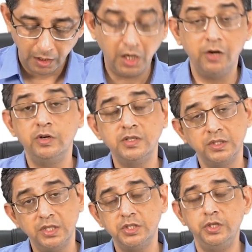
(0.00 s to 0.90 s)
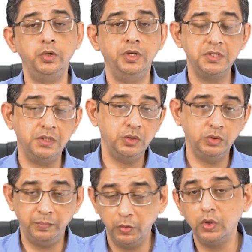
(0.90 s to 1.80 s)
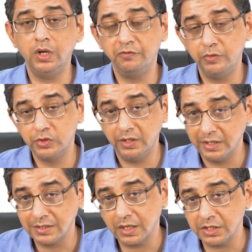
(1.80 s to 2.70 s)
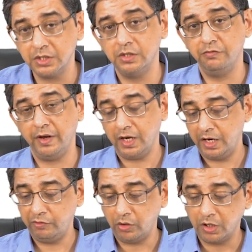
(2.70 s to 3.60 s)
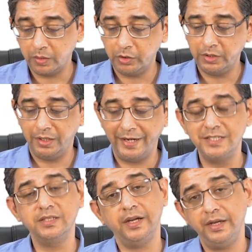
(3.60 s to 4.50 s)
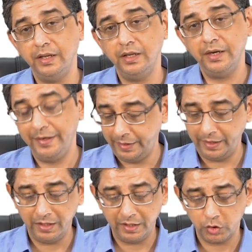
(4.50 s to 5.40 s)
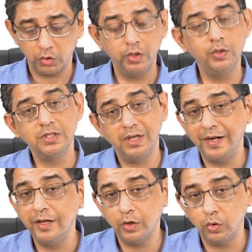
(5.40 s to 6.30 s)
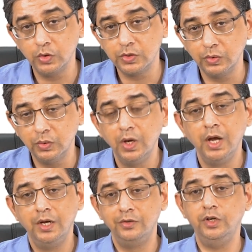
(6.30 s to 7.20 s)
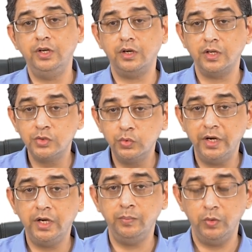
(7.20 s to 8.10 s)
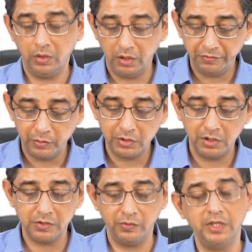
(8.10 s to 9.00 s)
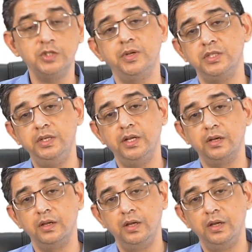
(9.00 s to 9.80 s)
I would suggest you to listen to the pleural effusion discussion where I have talked about the Light's criteria in detail and I showed you a slide here also. The transudative pleural effusion is what is present here.